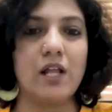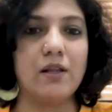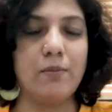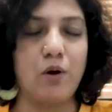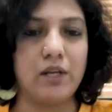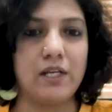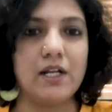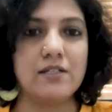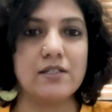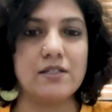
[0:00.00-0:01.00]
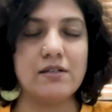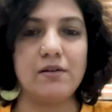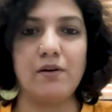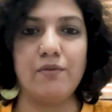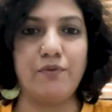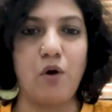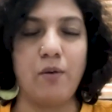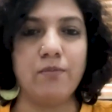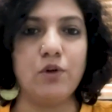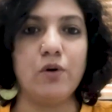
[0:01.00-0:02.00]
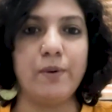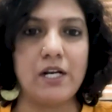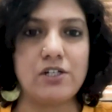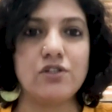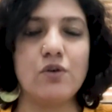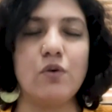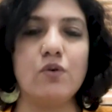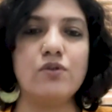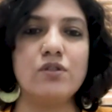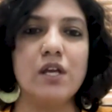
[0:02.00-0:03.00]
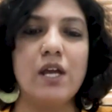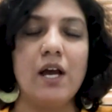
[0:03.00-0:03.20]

that the body doesn't form, pressure sores.